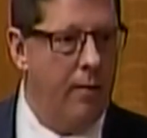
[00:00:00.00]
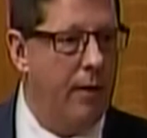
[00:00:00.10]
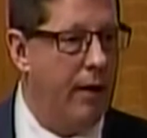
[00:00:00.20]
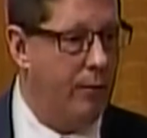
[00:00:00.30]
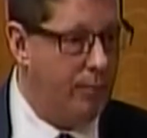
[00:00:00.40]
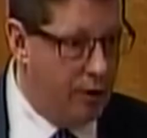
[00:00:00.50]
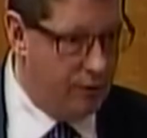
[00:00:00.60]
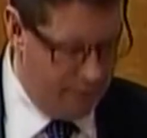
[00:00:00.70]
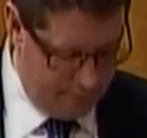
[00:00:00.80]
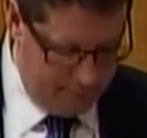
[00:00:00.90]
But I will
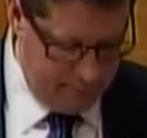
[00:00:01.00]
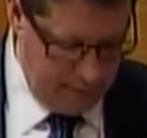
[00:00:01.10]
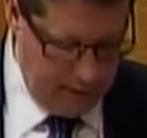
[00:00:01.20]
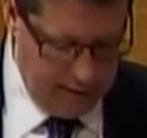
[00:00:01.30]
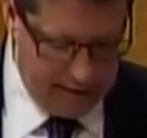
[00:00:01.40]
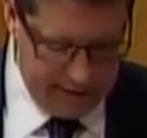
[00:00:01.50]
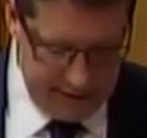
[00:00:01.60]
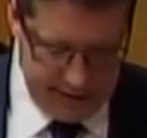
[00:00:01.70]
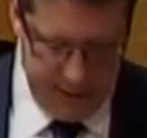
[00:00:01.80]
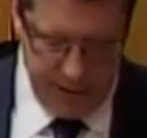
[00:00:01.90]
move that
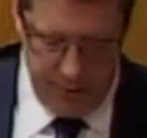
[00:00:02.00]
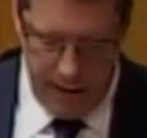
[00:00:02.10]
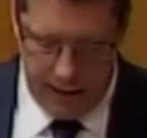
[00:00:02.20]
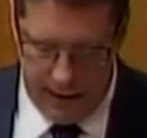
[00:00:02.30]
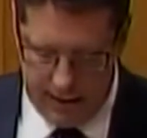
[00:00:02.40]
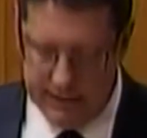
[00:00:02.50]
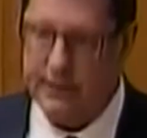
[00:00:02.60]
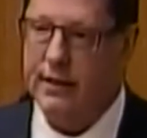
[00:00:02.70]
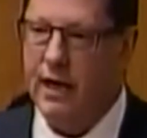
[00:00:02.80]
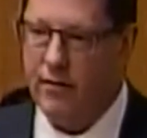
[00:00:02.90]
this Assembly
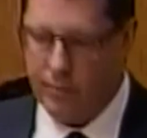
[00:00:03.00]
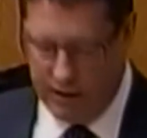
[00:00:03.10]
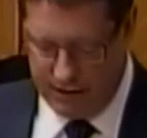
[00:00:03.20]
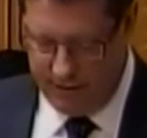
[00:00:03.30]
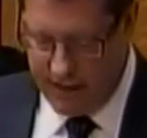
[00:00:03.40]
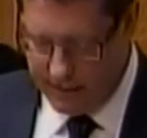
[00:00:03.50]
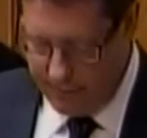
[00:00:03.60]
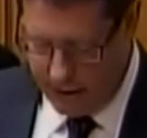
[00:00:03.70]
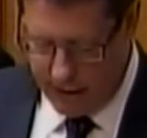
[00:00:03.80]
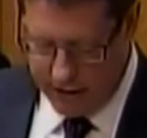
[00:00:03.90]
recognizes the government's
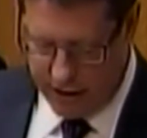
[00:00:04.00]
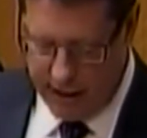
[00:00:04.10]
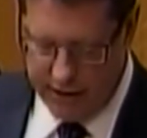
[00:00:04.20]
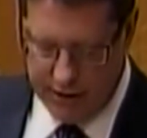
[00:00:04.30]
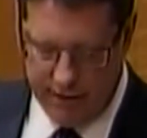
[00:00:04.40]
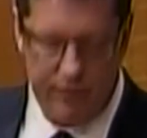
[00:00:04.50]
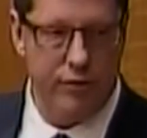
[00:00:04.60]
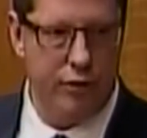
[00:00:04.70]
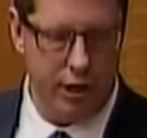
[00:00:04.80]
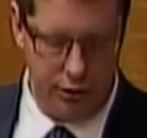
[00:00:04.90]
investment in education
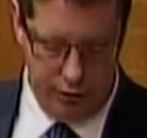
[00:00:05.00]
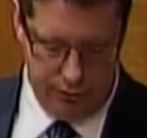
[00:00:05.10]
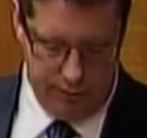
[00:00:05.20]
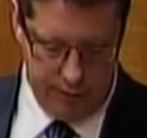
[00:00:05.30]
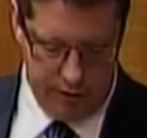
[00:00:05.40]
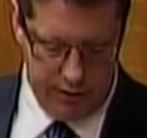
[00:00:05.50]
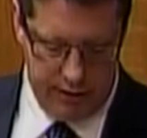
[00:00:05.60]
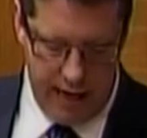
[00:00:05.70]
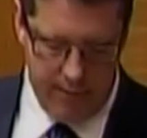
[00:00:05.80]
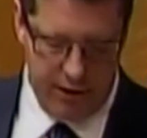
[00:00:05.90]
infrastructure to reverse the
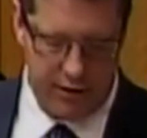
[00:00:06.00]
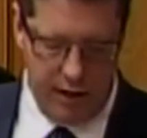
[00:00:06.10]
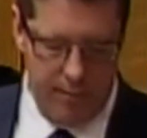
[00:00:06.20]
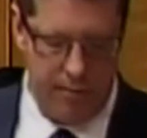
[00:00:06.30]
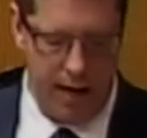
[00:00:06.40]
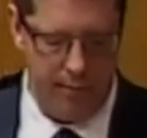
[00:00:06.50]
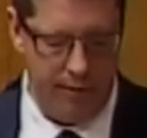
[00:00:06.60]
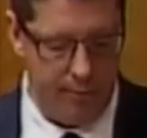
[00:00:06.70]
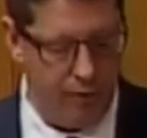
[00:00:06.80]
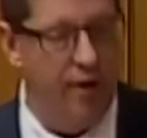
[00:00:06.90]
damage done by
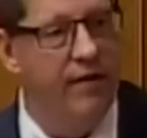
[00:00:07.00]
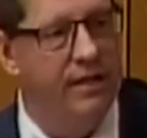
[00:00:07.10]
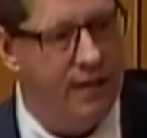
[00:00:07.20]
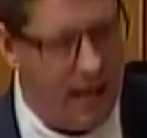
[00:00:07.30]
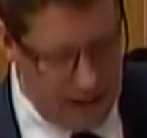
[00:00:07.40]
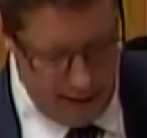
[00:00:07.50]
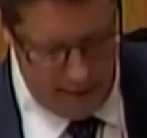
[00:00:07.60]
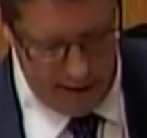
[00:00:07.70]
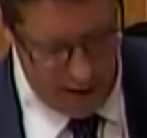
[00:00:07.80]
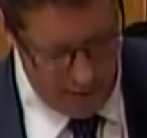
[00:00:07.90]
the previous
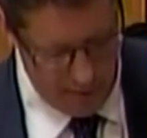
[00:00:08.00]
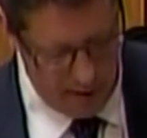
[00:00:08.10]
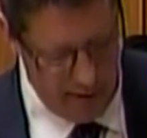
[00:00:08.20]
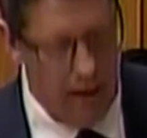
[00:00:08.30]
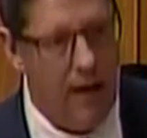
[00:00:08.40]
NDP government